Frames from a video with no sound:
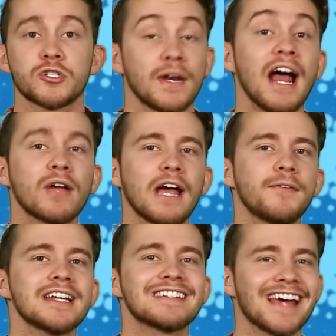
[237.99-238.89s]
So now
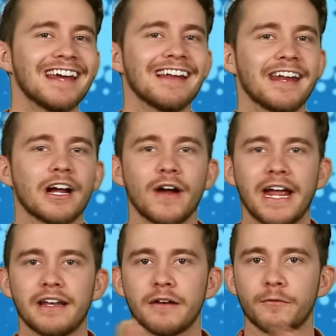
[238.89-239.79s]
Kevin is sidelining our
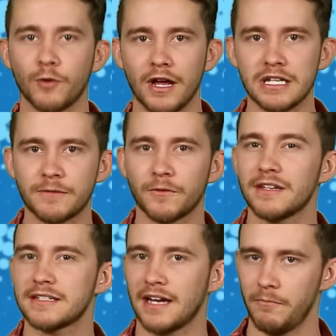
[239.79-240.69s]
alien friends for
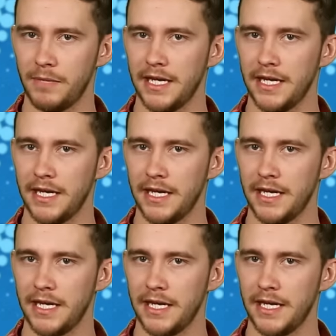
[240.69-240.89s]
the time